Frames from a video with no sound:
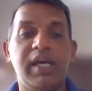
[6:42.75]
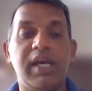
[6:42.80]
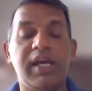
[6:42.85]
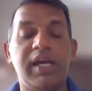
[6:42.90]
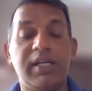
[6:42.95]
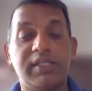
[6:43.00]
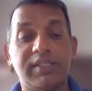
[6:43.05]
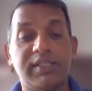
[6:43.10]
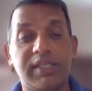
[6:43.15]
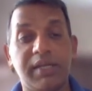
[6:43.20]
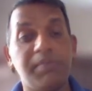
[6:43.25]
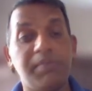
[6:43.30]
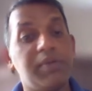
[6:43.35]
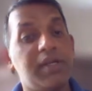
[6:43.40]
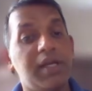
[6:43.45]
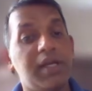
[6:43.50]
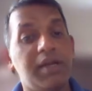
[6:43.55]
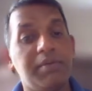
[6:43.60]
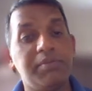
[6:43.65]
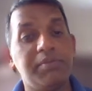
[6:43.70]
and same
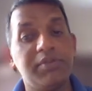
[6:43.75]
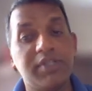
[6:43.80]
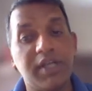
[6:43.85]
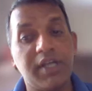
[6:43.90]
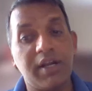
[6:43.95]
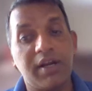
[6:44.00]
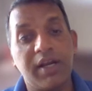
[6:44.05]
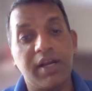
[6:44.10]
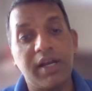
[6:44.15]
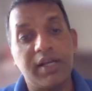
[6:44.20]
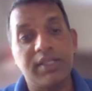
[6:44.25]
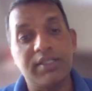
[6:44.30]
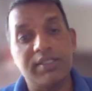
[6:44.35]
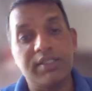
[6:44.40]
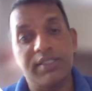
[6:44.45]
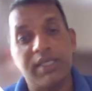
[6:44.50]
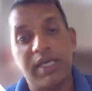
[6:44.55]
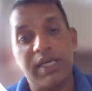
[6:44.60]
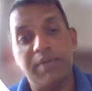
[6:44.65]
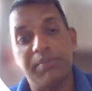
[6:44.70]
time generating
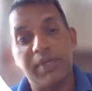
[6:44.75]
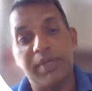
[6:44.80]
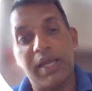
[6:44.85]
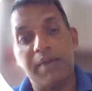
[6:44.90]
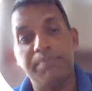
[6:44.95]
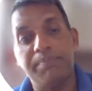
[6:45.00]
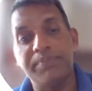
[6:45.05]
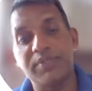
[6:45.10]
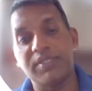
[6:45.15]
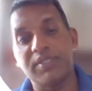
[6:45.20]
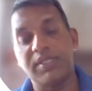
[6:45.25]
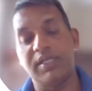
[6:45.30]
same gaps